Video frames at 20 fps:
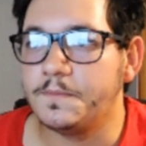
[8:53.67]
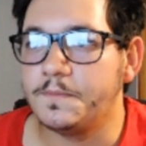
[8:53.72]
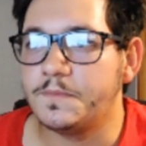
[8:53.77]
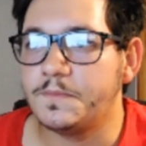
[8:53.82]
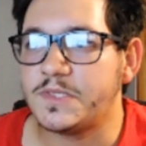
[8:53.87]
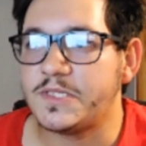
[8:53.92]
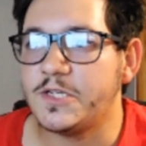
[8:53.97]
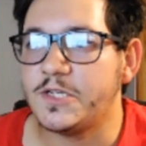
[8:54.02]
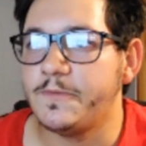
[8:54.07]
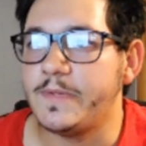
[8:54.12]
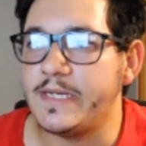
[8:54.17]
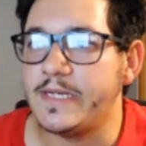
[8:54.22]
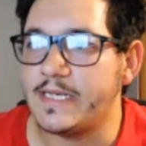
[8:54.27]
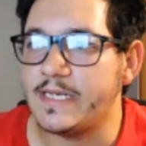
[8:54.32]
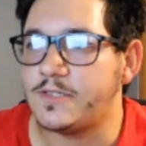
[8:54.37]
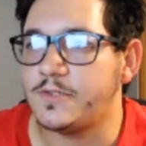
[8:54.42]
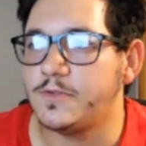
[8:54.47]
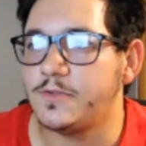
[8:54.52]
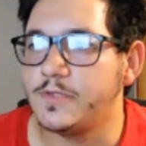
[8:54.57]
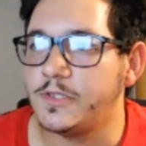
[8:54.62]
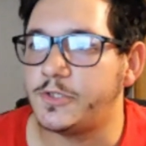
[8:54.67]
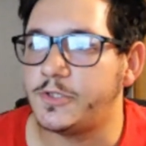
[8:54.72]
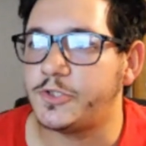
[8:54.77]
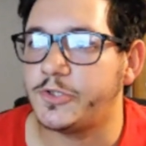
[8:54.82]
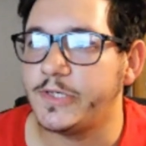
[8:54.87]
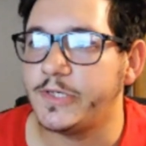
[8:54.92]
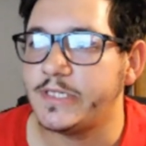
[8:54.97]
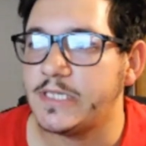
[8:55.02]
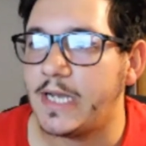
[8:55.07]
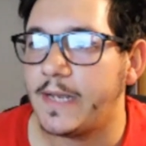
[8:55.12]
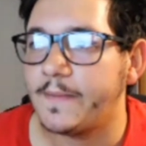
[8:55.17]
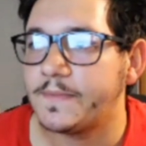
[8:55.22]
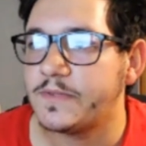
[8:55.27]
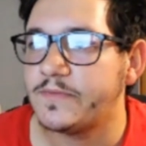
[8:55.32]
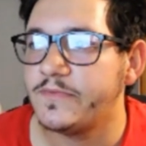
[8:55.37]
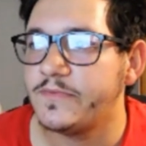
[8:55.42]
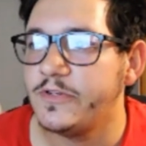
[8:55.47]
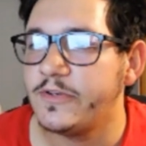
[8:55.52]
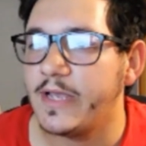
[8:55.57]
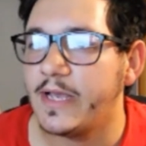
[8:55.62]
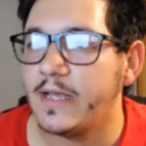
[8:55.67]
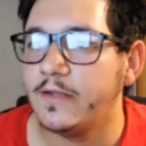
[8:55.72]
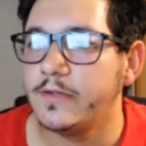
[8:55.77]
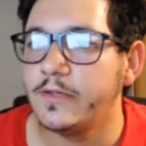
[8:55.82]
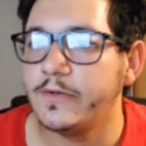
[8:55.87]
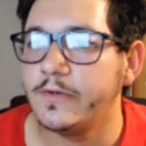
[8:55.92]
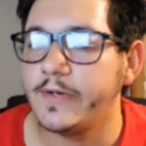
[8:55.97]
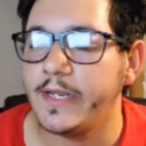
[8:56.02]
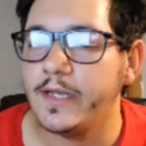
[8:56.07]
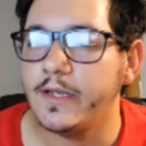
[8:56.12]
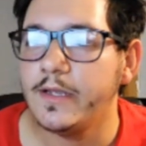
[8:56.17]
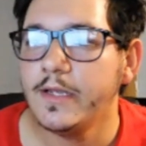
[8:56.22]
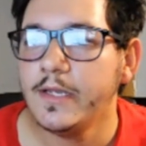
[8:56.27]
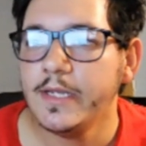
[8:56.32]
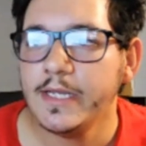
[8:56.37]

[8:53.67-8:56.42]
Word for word: still be nestled in the treetops of New Caledonia?